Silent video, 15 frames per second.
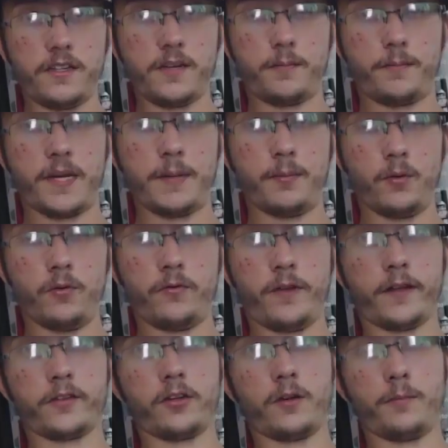the people who
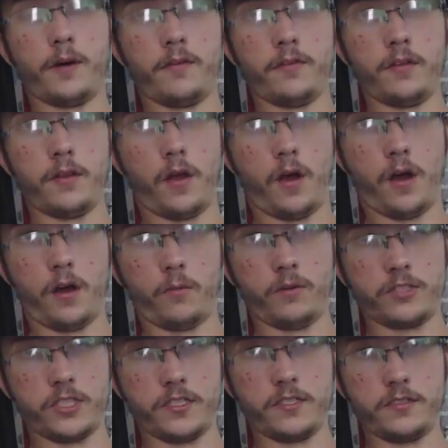think they're above the law,
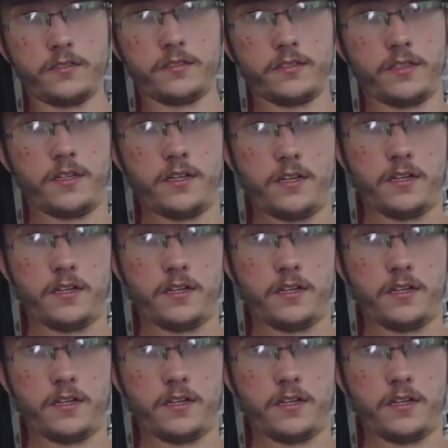which is